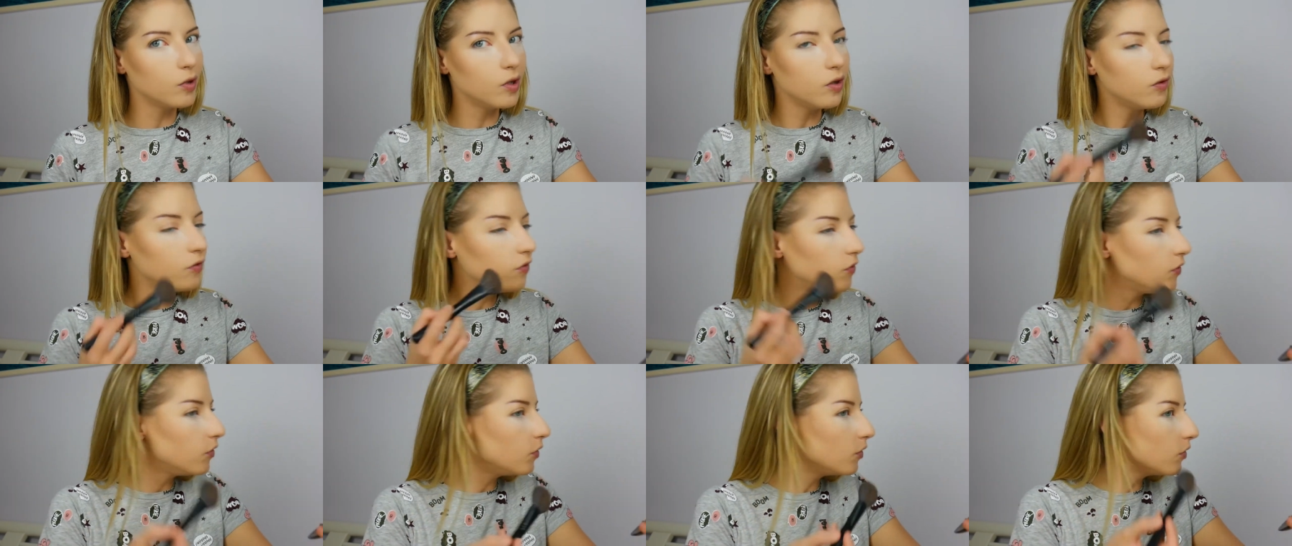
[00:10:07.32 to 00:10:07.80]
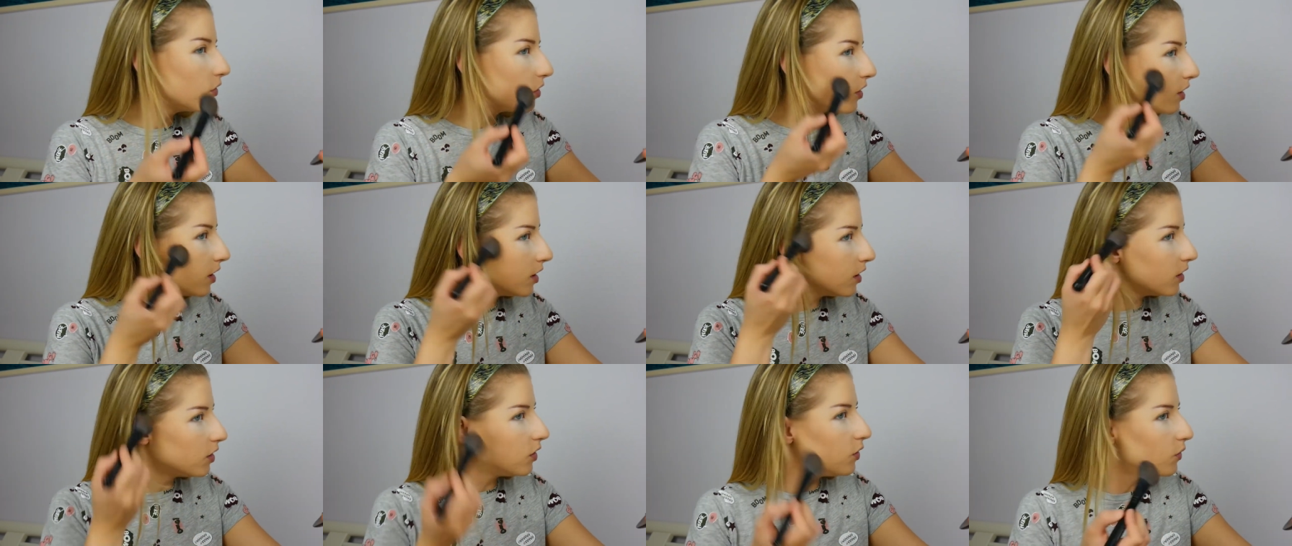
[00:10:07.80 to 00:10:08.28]
if you
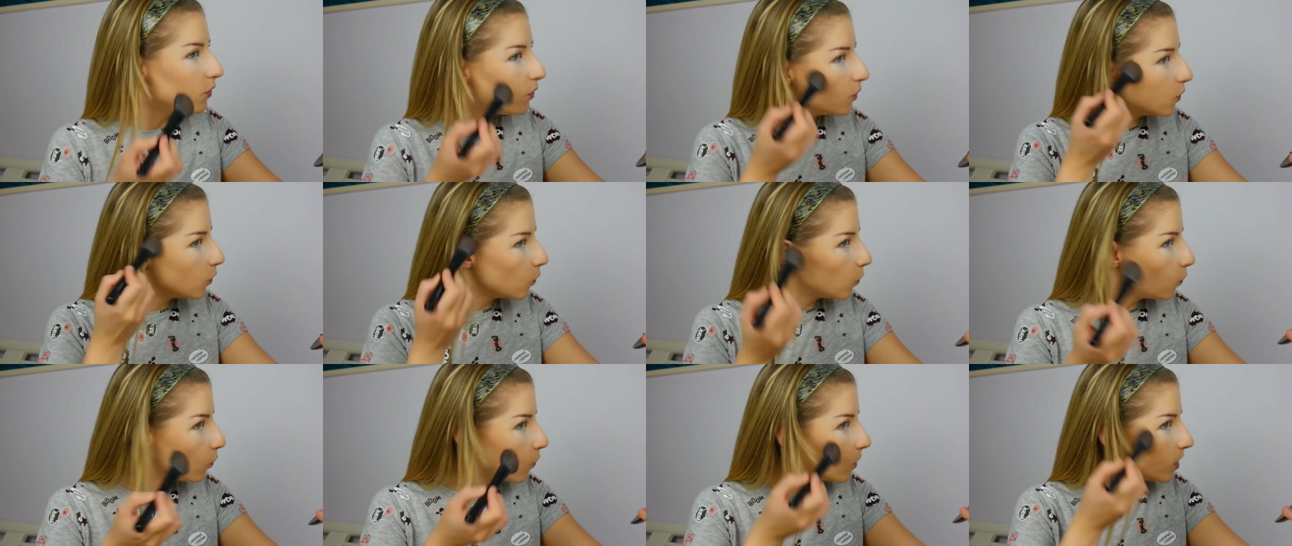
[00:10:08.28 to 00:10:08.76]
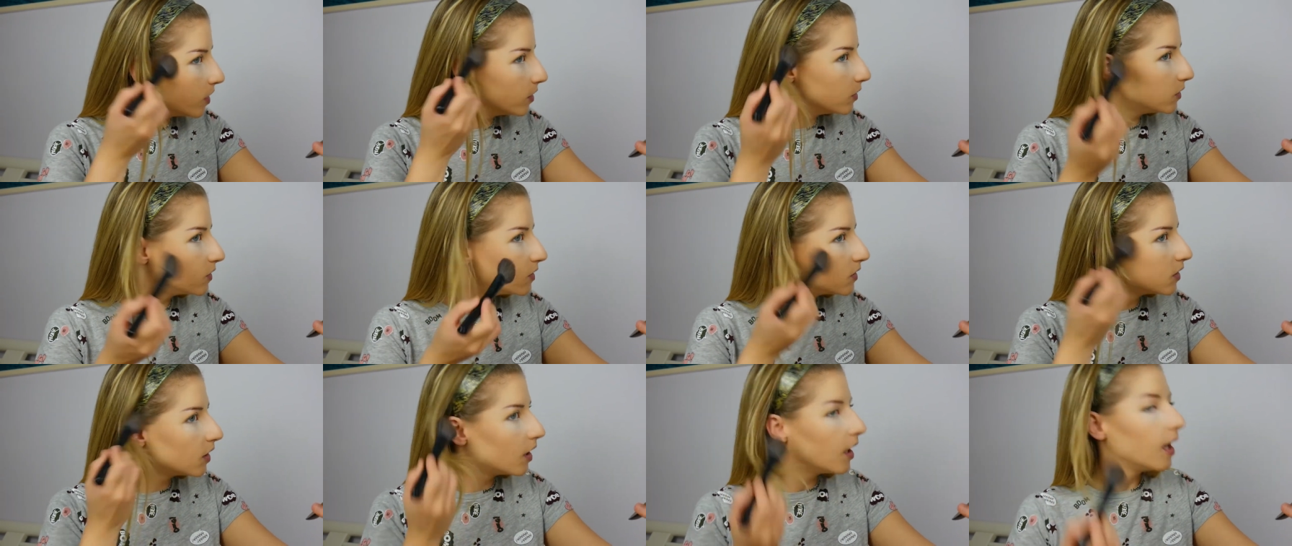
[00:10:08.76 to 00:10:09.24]
think you
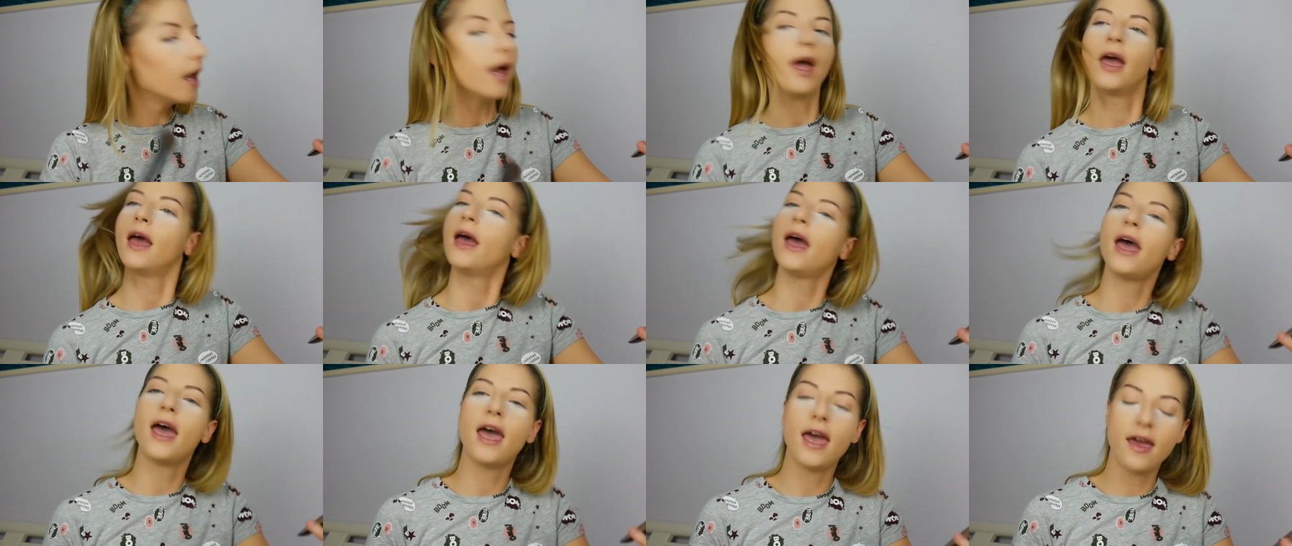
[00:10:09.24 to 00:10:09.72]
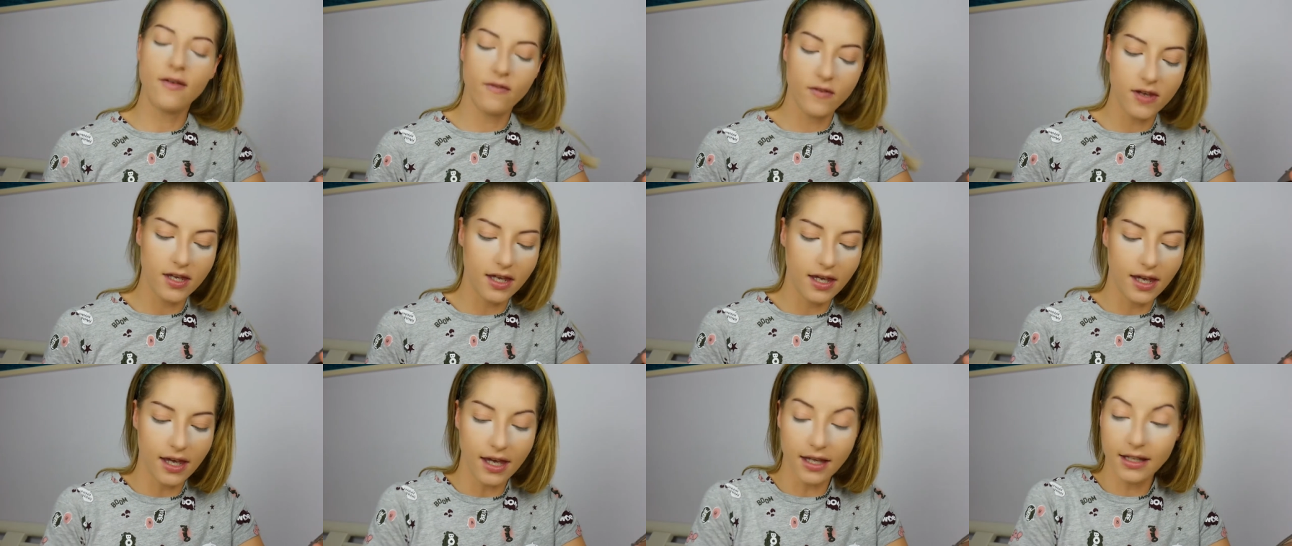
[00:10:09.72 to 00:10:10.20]
went
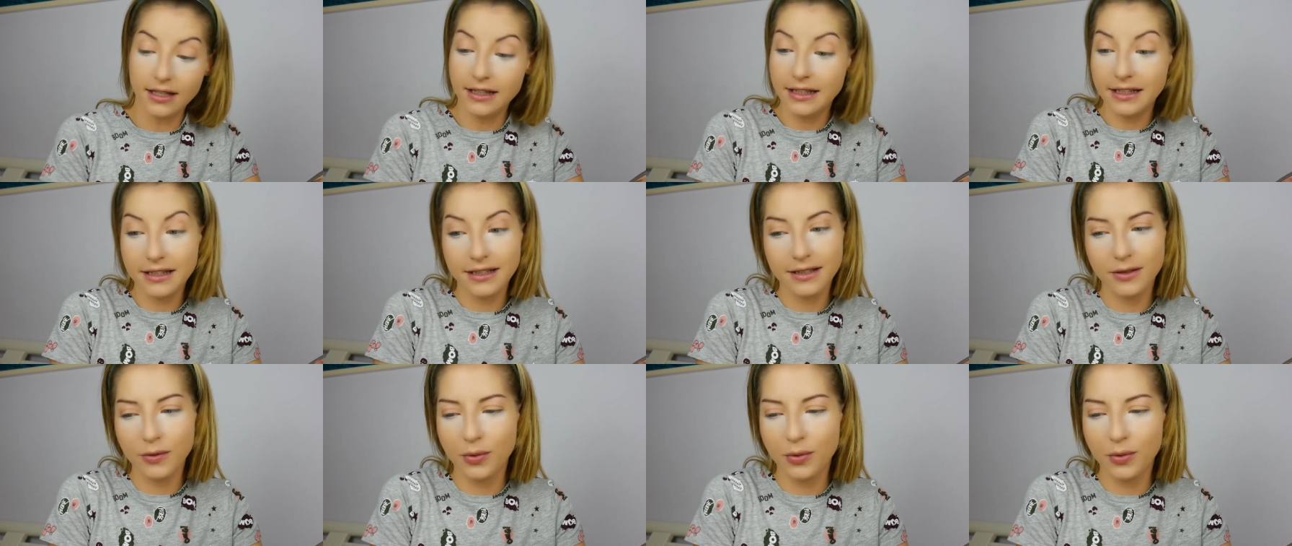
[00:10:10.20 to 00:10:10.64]
heavy-handed